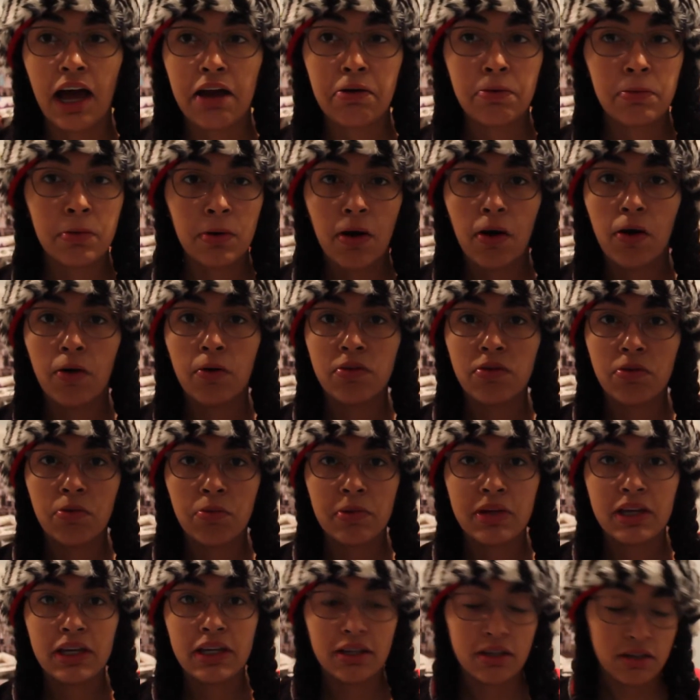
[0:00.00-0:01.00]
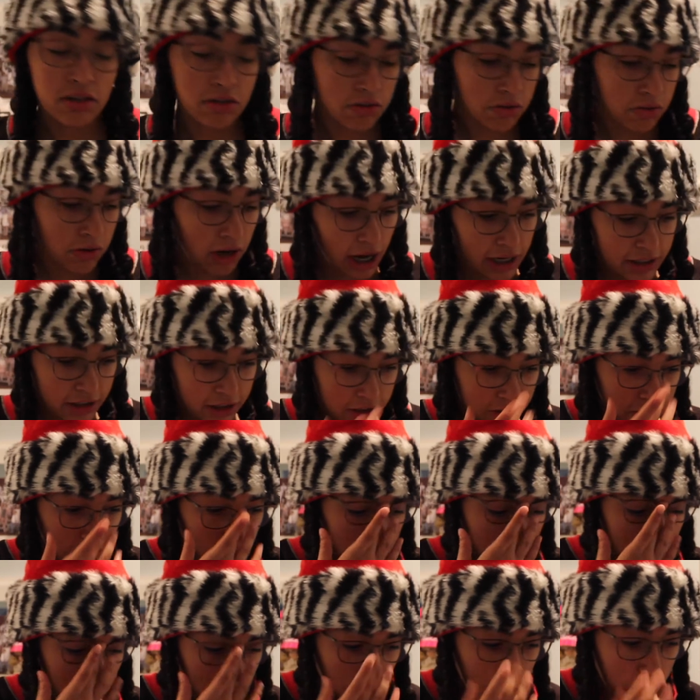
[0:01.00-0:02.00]
I don't own a Wii U. I just
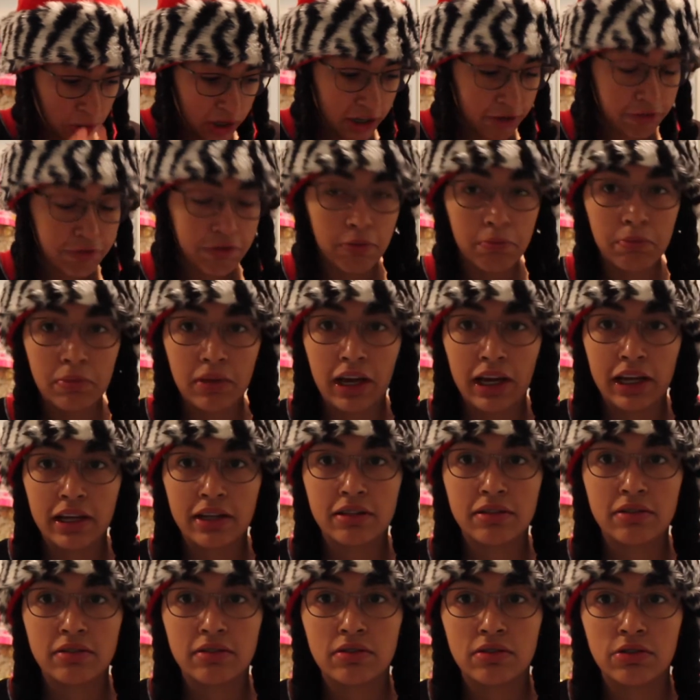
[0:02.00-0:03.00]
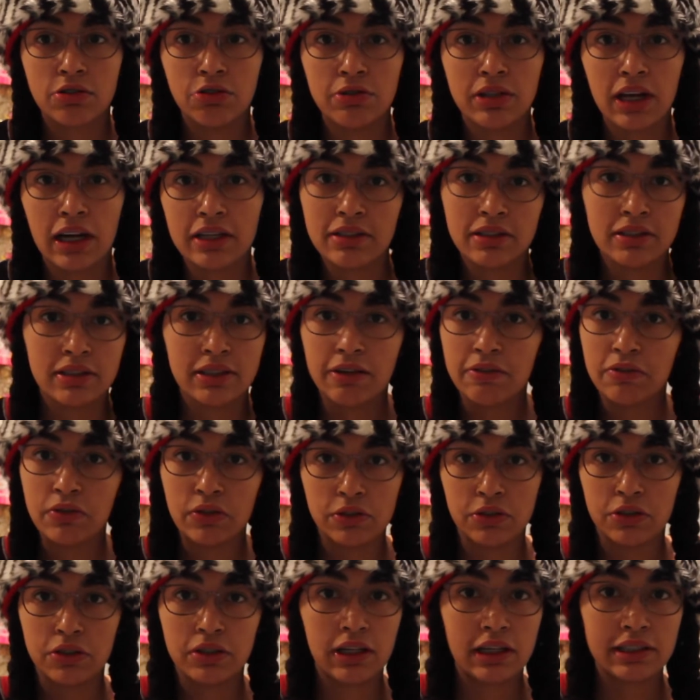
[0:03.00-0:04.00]
own the Wii from like two thousand seven
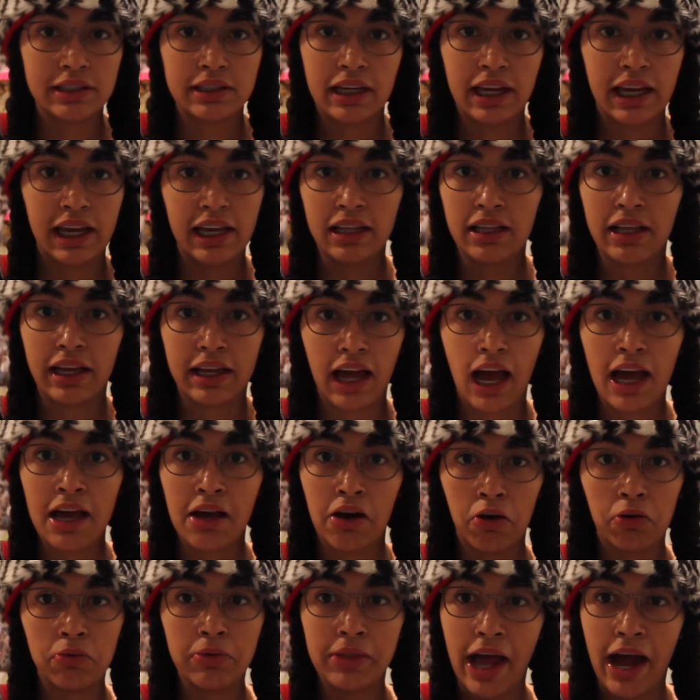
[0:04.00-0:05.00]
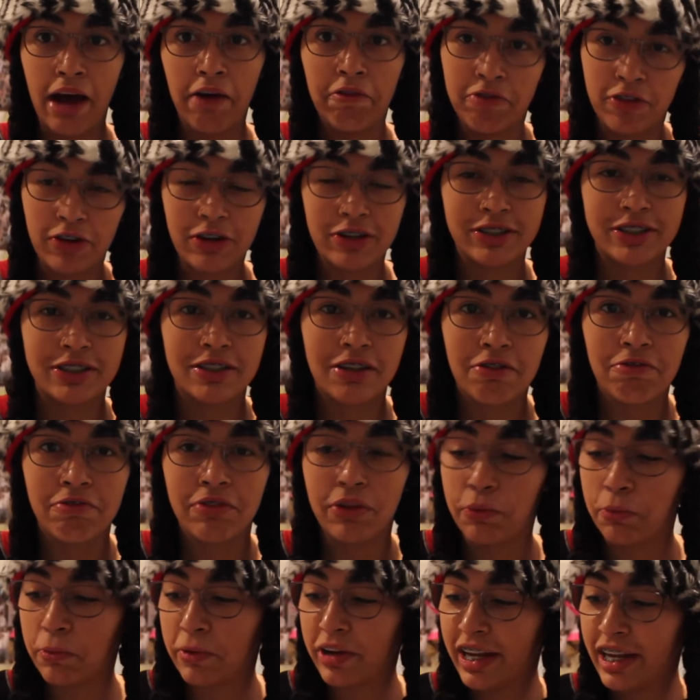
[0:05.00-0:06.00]
or two thousand eight. Like I own that version of
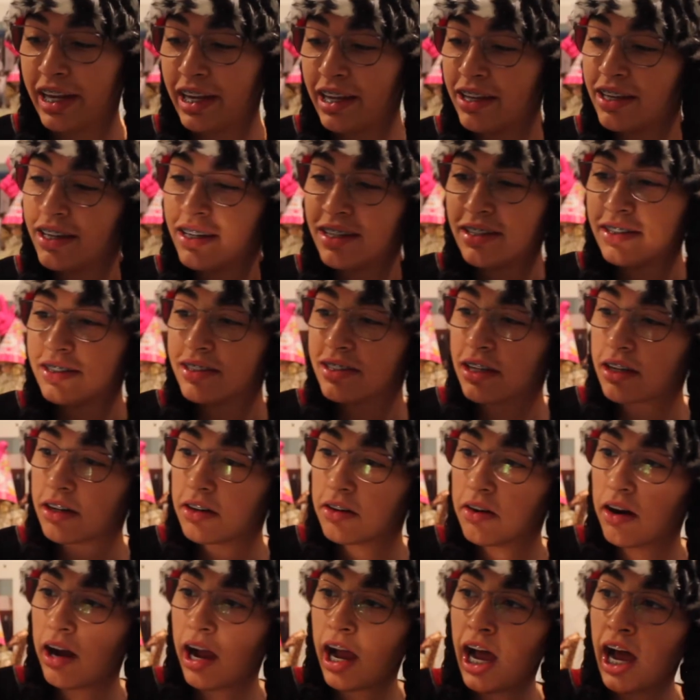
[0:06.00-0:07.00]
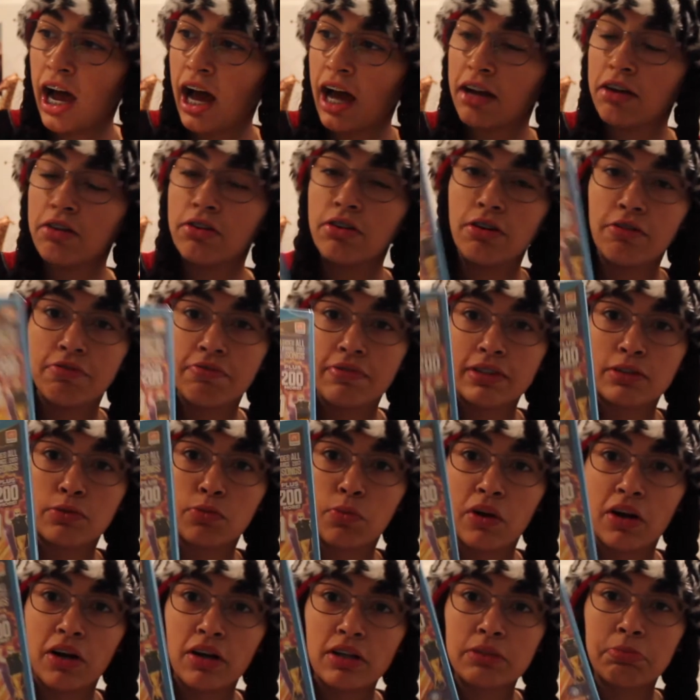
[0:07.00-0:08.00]
the Wii. So I don't know if this
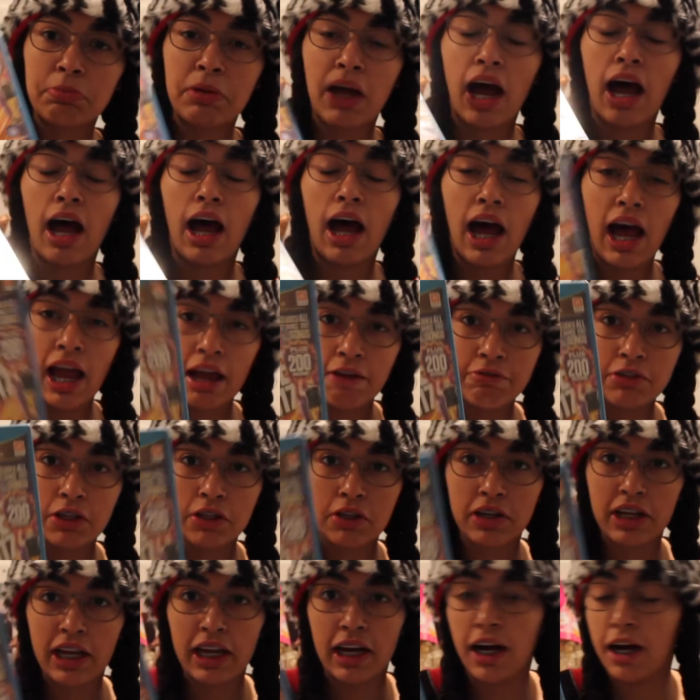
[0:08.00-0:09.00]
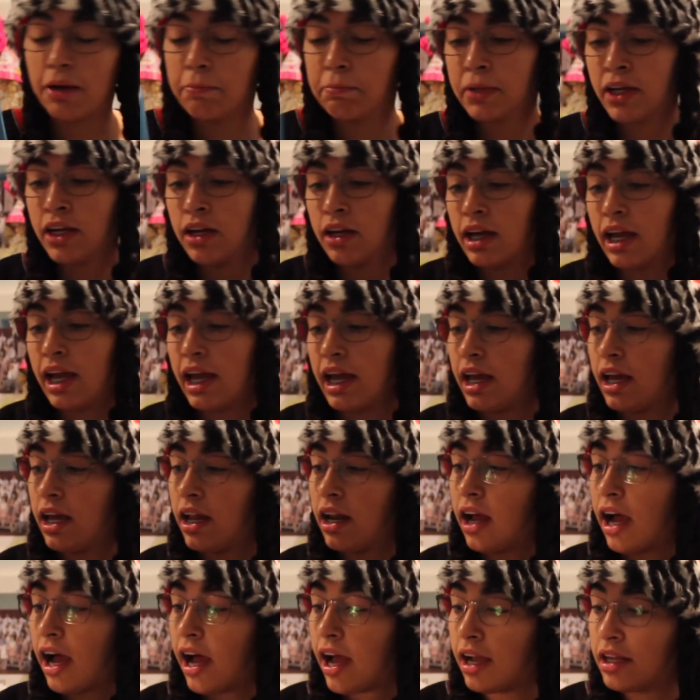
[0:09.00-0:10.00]
works, but I have to look it up.
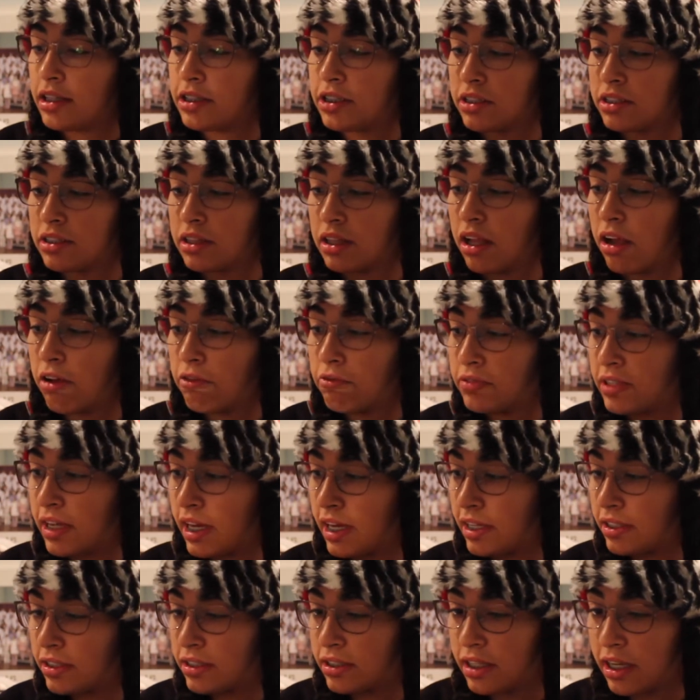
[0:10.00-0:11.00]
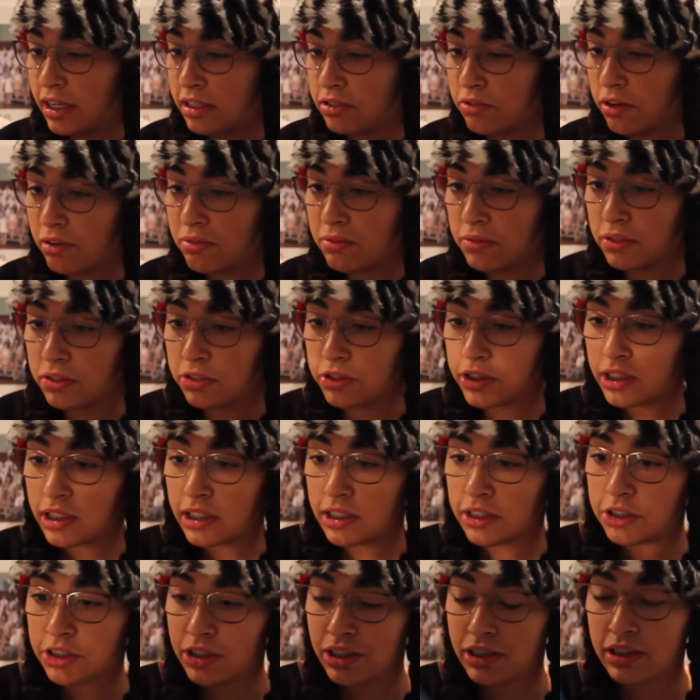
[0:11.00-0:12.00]
And I just love Dance Dance
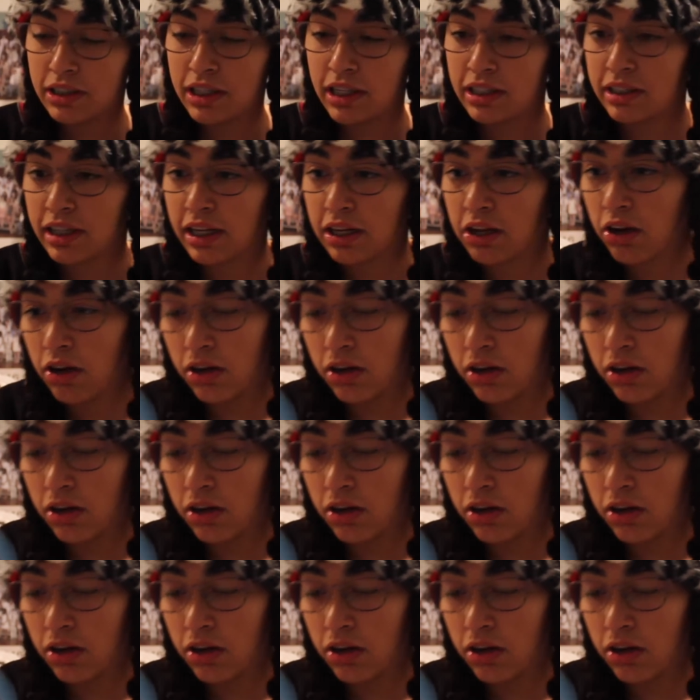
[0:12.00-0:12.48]
Revolution and Just Dance. Like